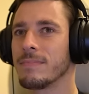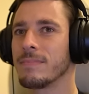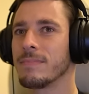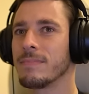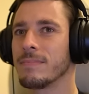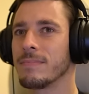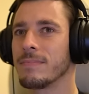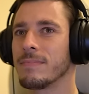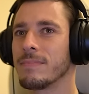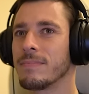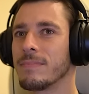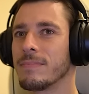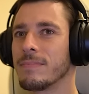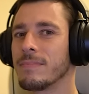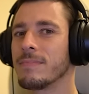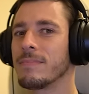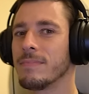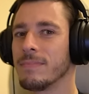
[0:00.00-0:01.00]

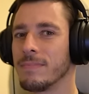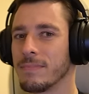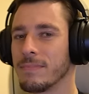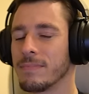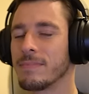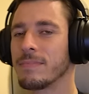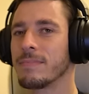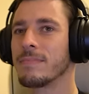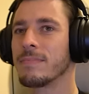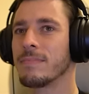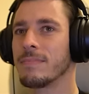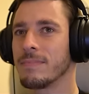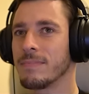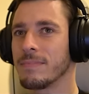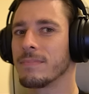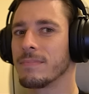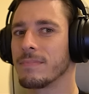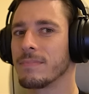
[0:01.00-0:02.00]

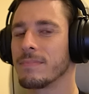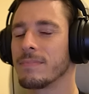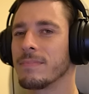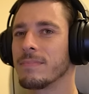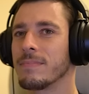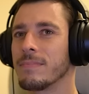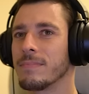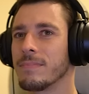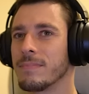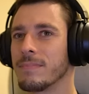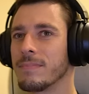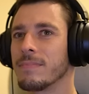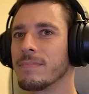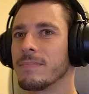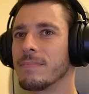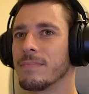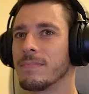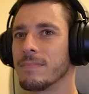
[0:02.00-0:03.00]

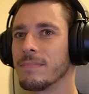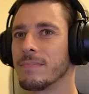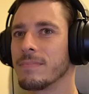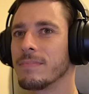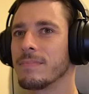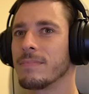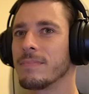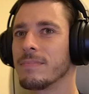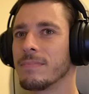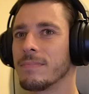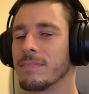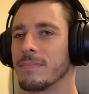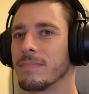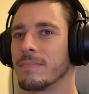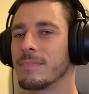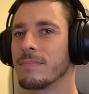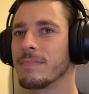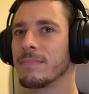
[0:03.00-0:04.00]

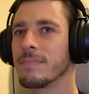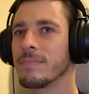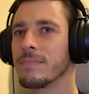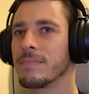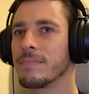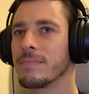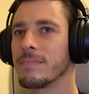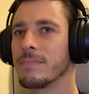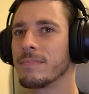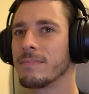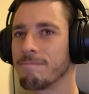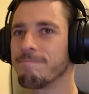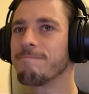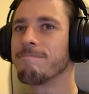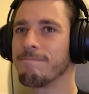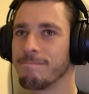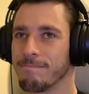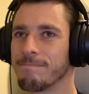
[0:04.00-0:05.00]

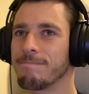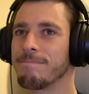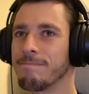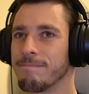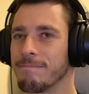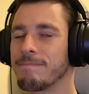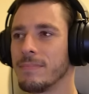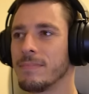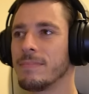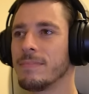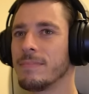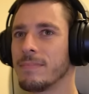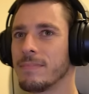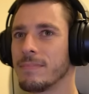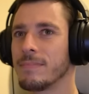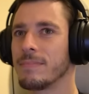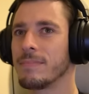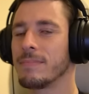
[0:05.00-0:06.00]

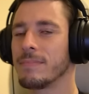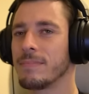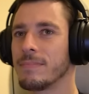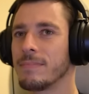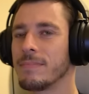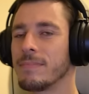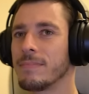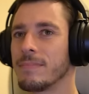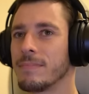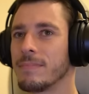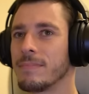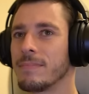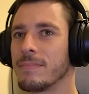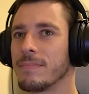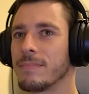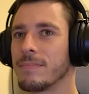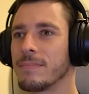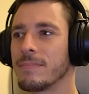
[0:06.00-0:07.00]

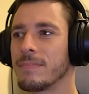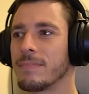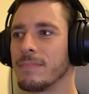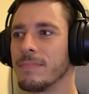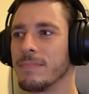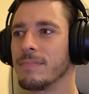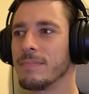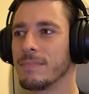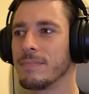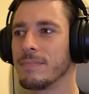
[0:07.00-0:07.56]
(not speaking)